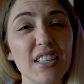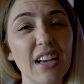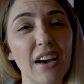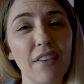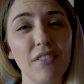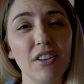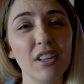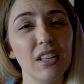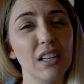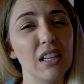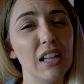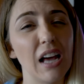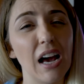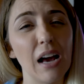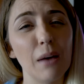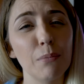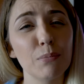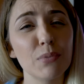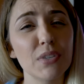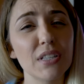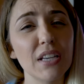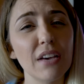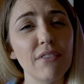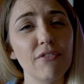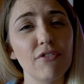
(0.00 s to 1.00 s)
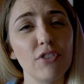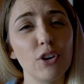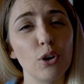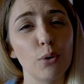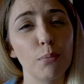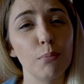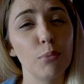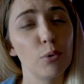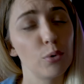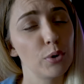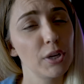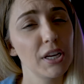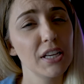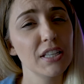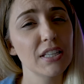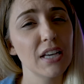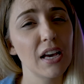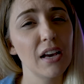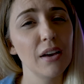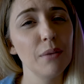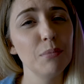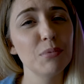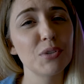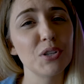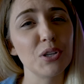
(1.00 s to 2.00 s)
have an alarm set for your boarding
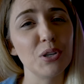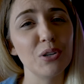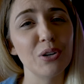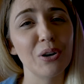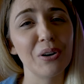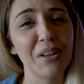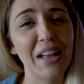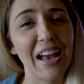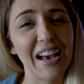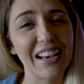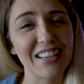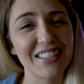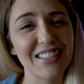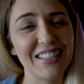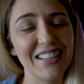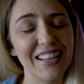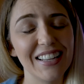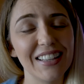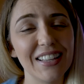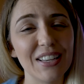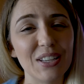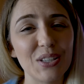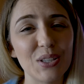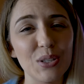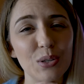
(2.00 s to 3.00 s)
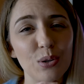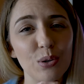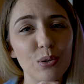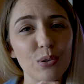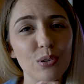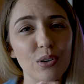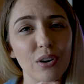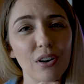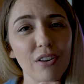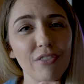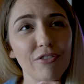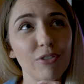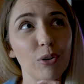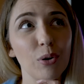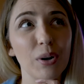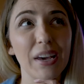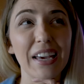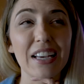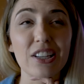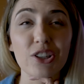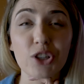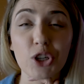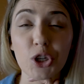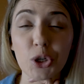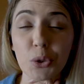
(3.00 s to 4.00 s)
time so you don't accidentally snooze off or
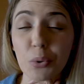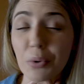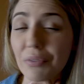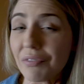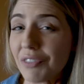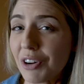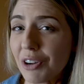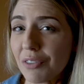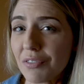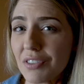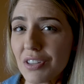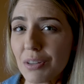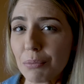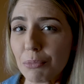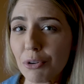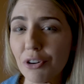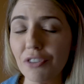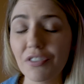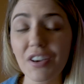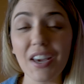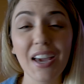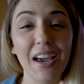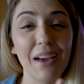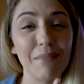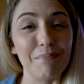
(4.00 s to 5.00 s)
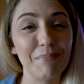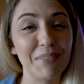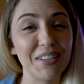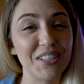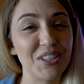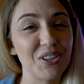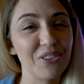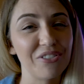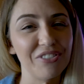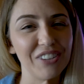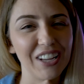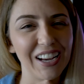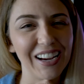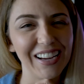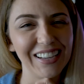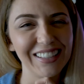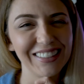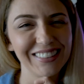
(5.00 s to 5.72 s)
get too involved in the movie and miss your flight.